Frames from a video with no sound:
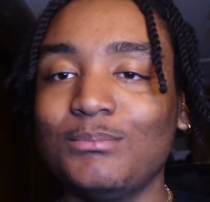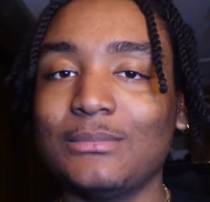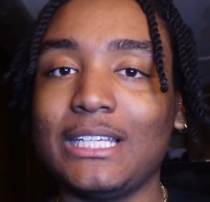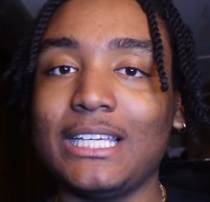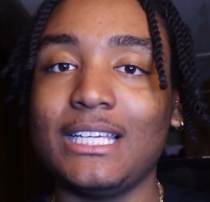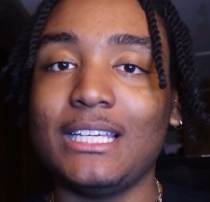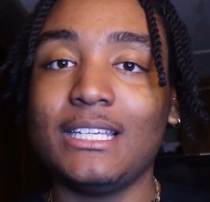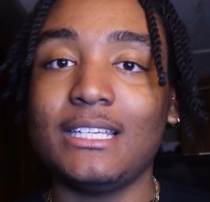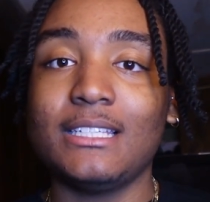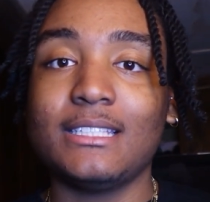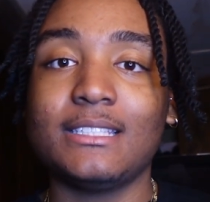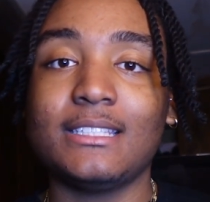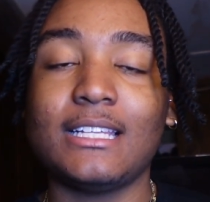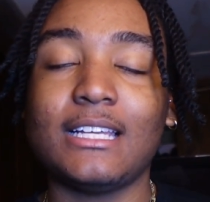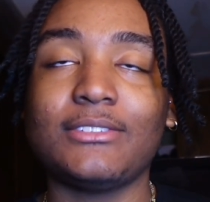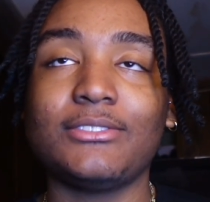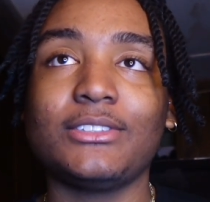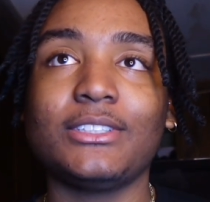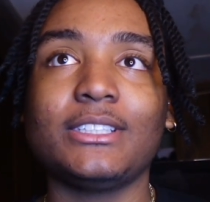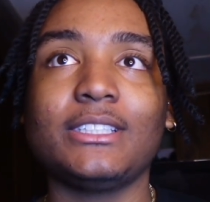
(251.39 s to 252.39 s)
is
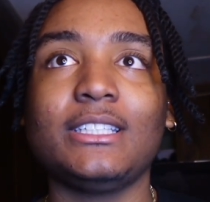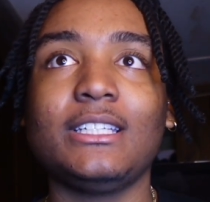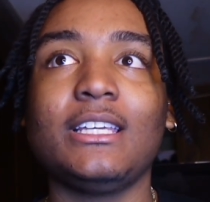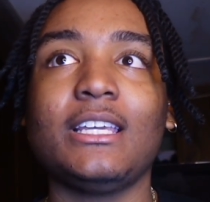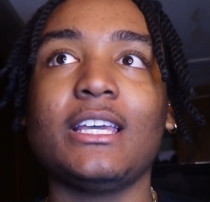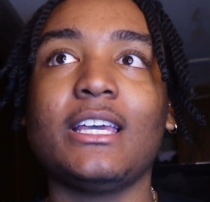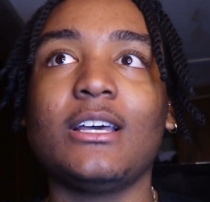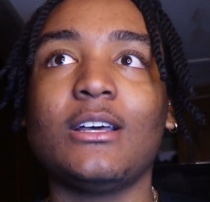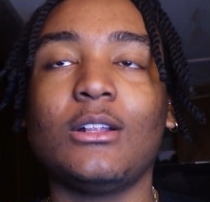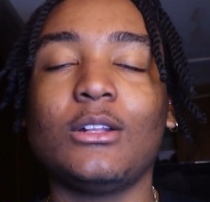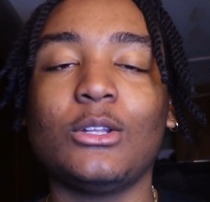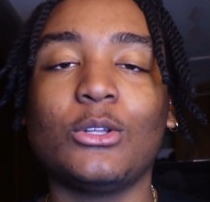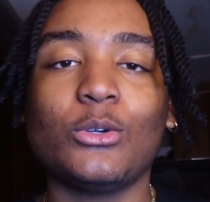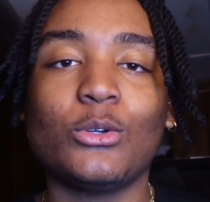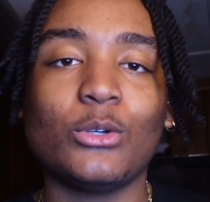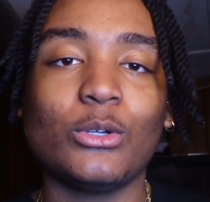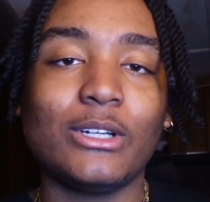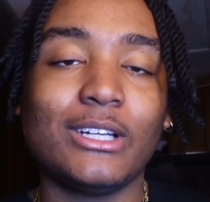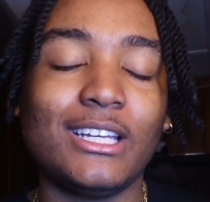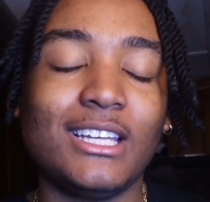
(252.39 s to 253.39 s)
definitely Kel
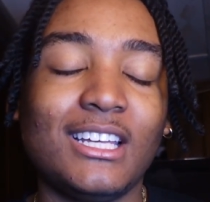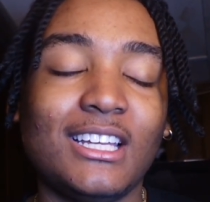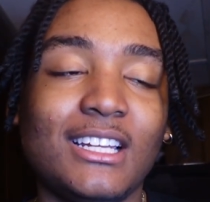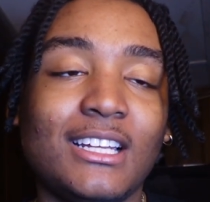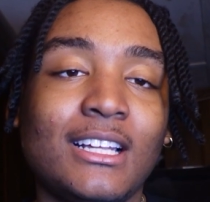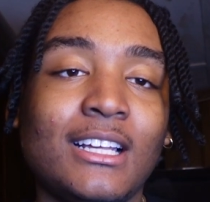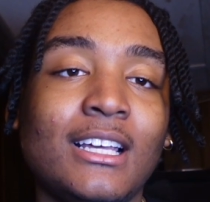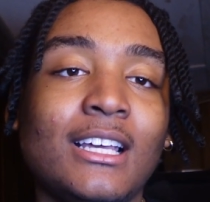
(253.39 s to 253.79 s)
Lauren,